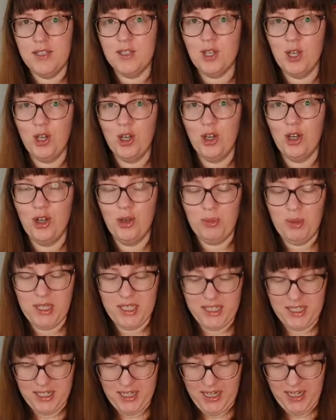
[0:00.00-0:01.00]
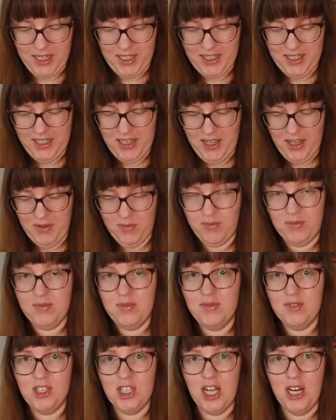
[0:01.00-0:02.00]
hope it's a nice
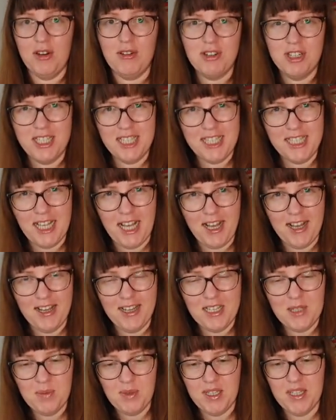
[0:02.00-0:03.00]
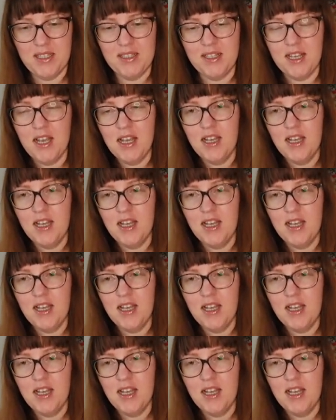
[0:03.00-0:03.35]
generous size, because